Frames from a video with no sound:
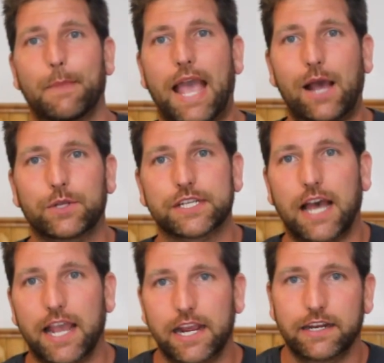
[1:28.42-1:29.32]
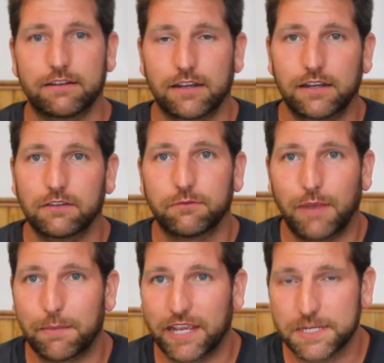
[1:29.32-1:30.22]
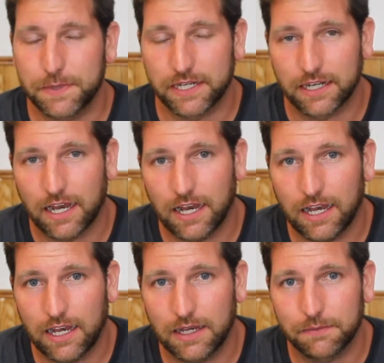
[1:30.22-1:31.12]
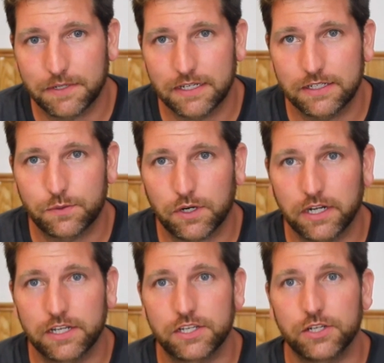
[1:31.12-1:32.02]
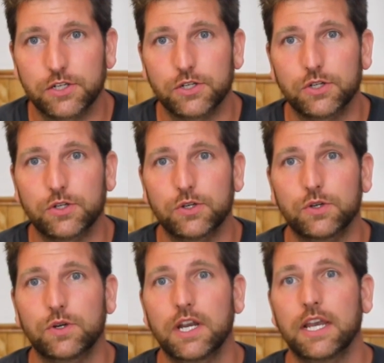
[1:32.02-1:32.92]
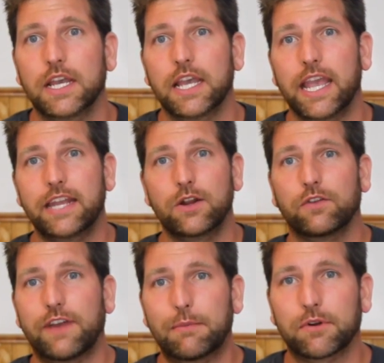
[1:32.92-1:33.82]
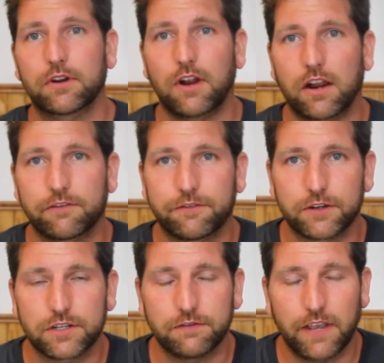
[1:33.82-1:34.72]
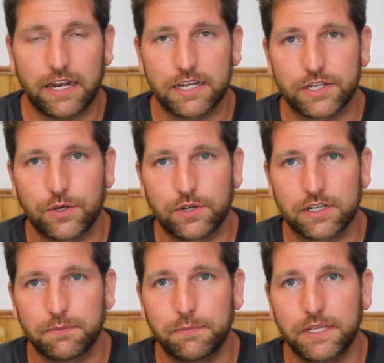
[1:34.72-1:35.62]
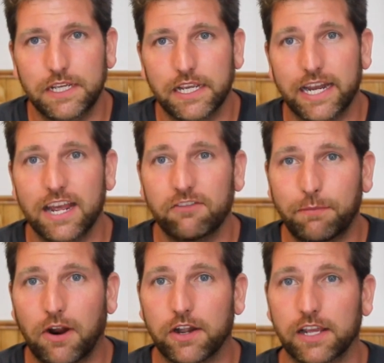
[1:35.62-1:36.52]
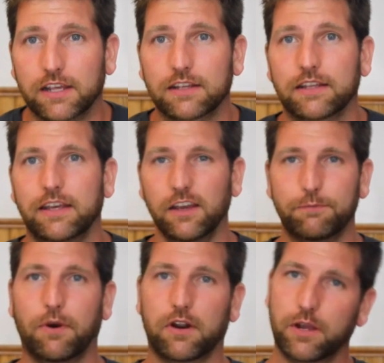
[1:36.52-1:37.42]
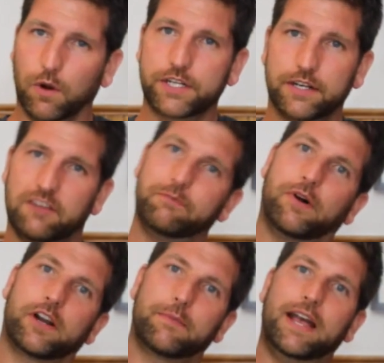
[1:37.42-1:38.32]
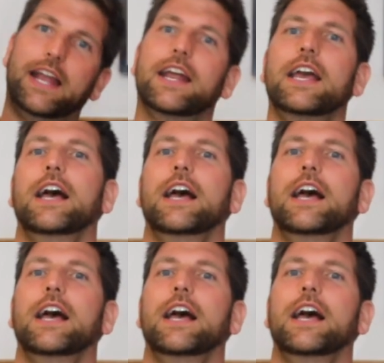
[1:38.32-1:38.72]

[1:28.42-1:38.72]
outside of my basement, because we're going to do, in November, our first event is going to be an IF Party. IF Party? What's an IF Party, Matt?